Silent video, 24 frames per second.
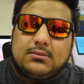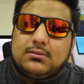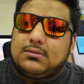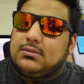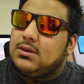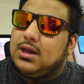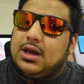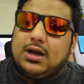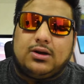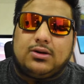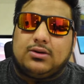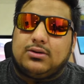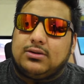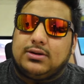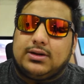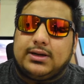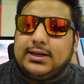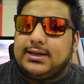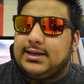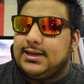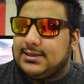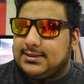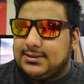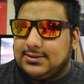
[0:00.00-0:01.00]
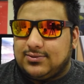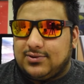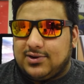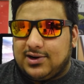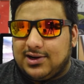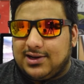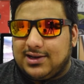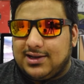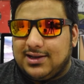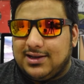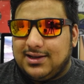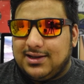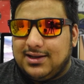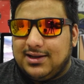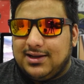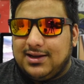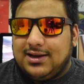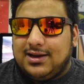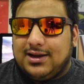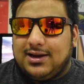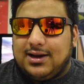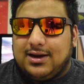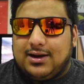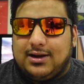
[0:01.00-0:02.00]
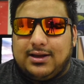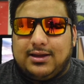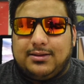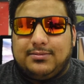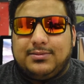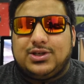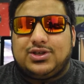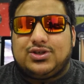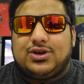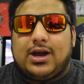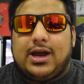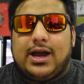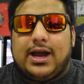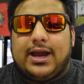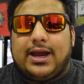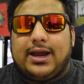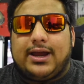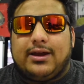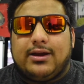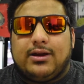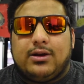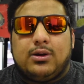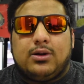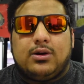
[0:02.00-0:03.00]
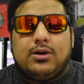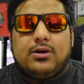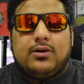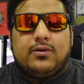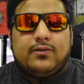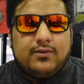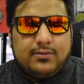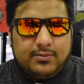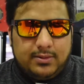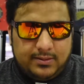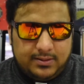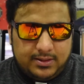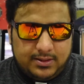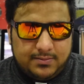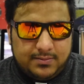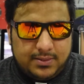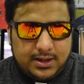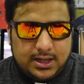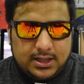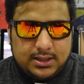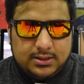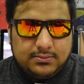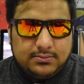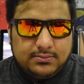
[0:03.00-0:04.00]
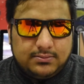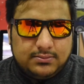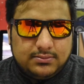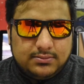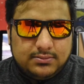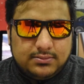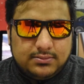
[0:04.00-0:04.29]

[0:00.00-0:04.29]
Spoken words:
No, it doesn't work. All right, let me try from maybe the bottom.